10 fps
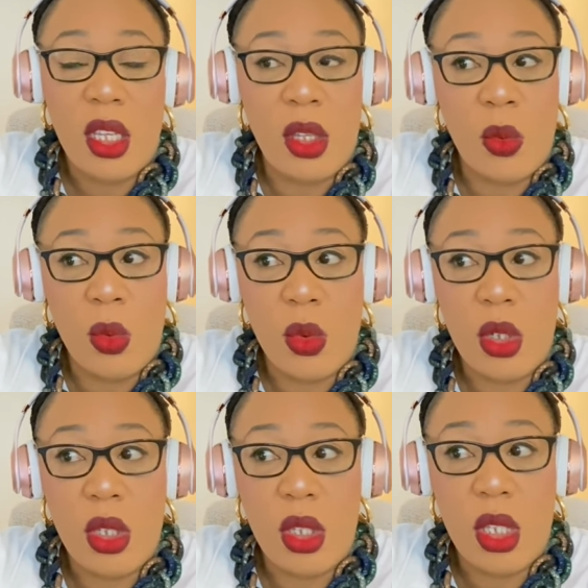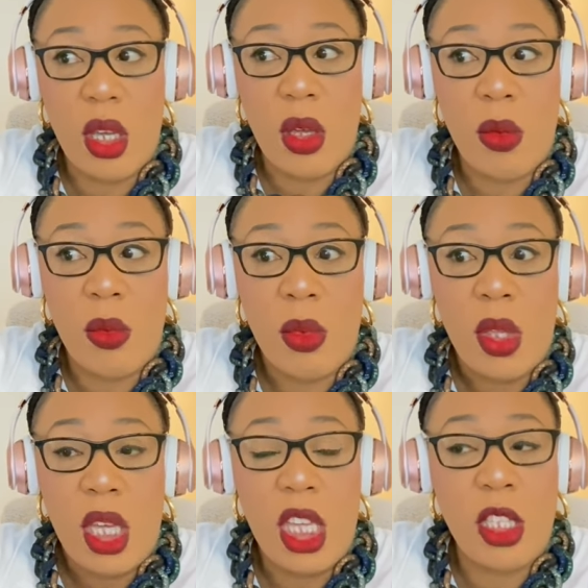it wouldn't,
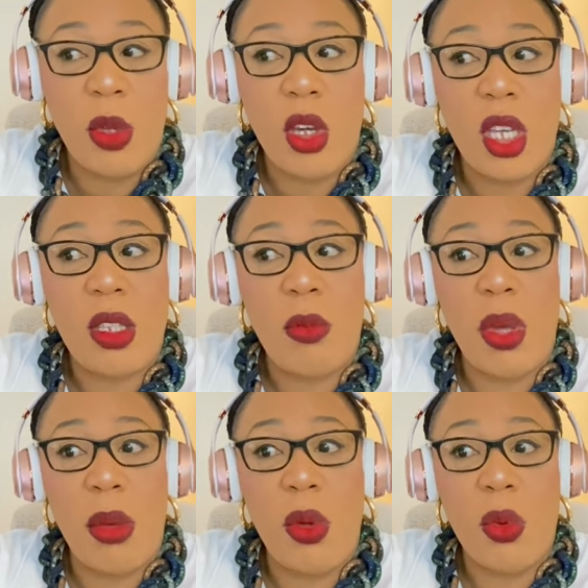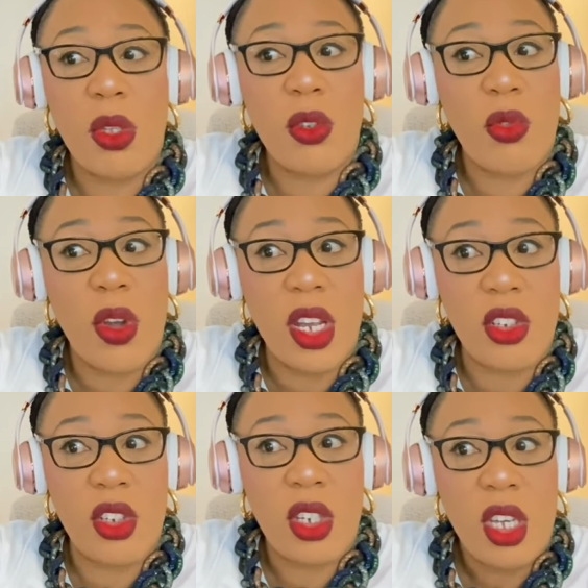it's because the baby was fresh.